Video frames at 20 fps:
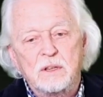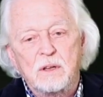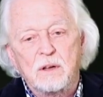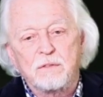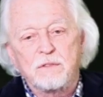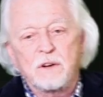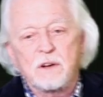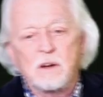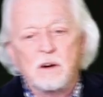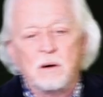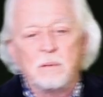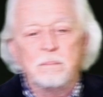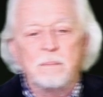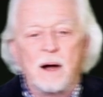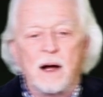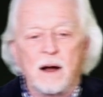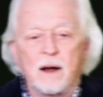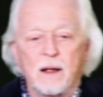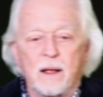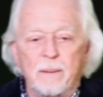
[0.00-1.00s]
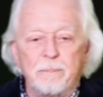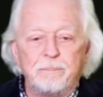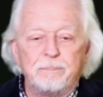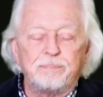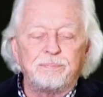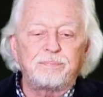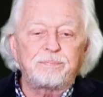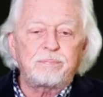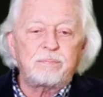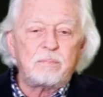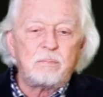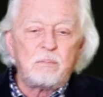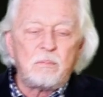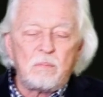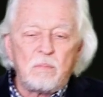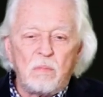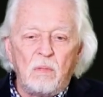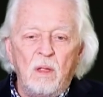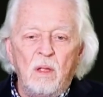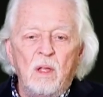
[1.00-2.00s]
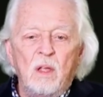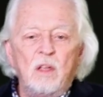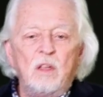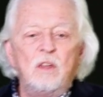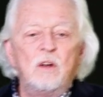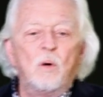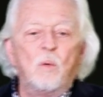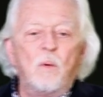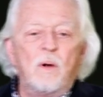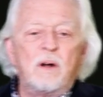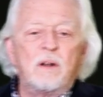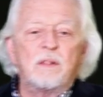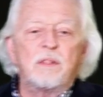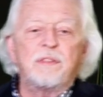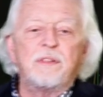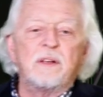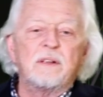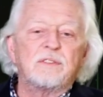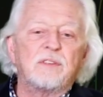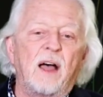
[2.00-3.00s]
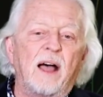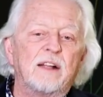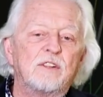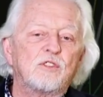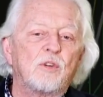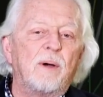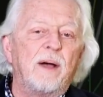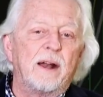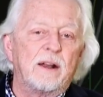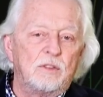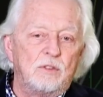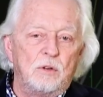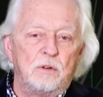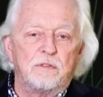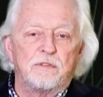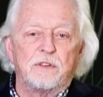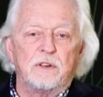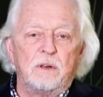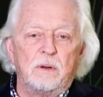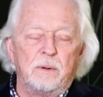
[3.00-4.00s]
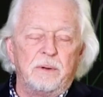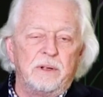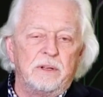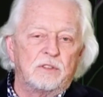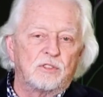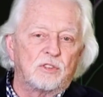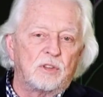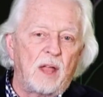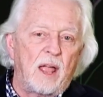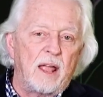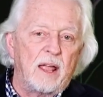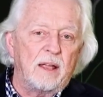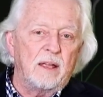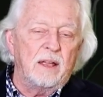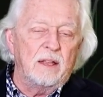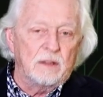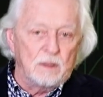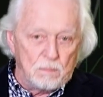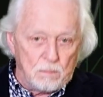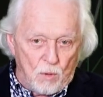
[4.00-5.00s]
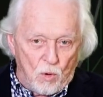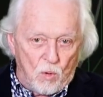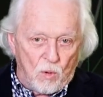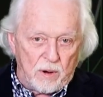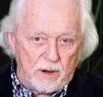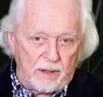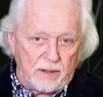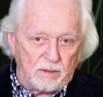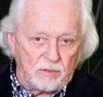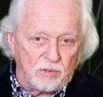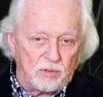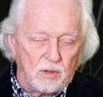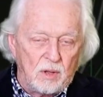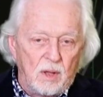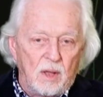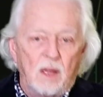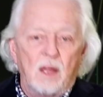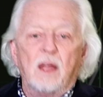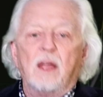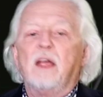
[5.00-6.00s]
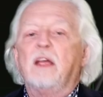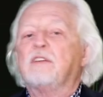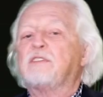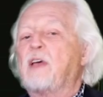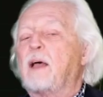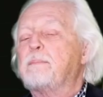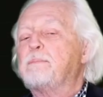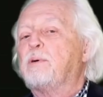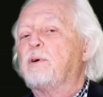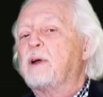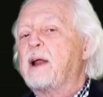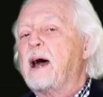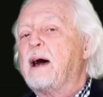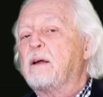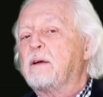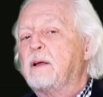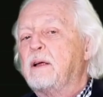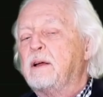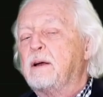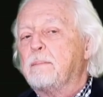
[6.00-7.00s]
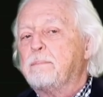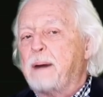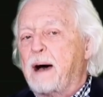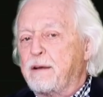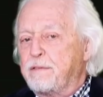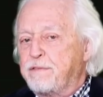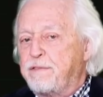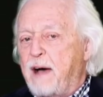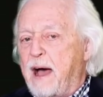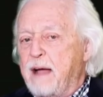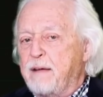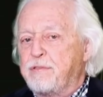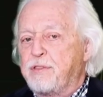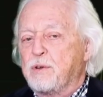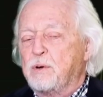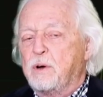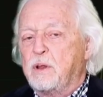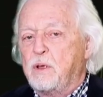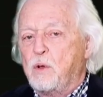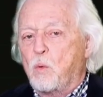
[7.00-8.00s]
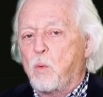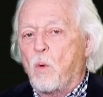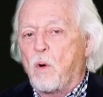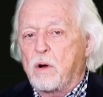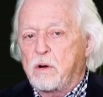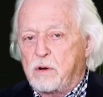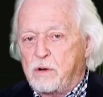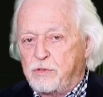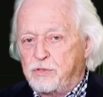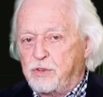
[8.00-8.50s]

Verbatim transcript: difficult market. You know, one of the things I try to do for you each day in the mornings is I put out at about 5:30, quarter to